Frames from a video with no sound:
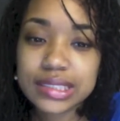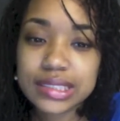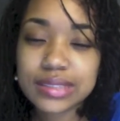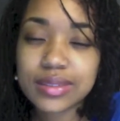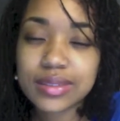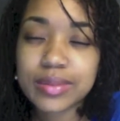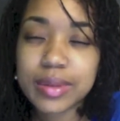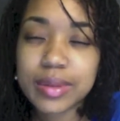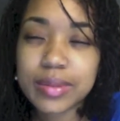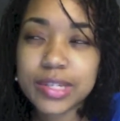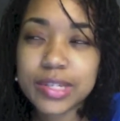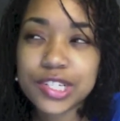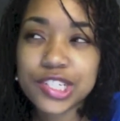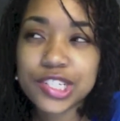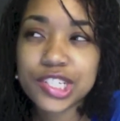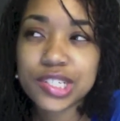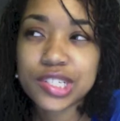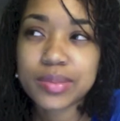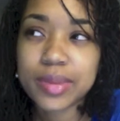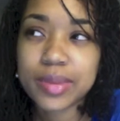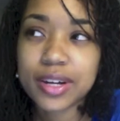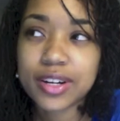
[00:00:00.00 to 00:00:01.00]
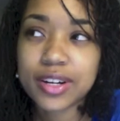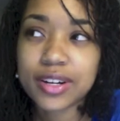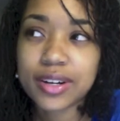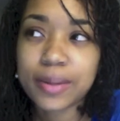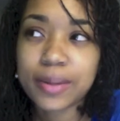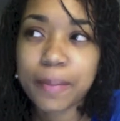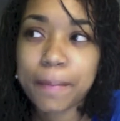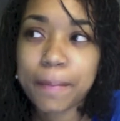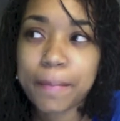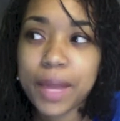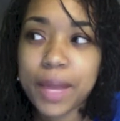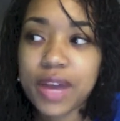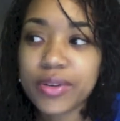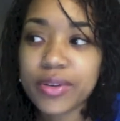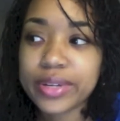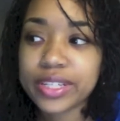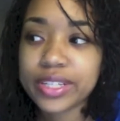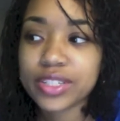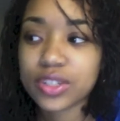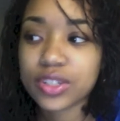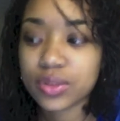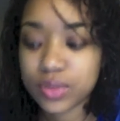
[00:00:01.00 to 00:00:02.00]
Or maybe she's better. I
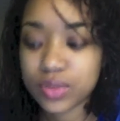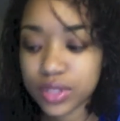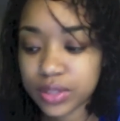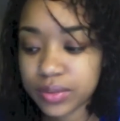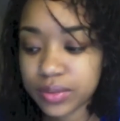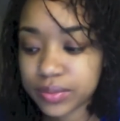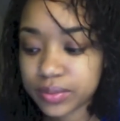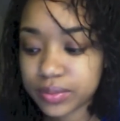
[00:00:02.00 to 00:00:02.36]
really don't know.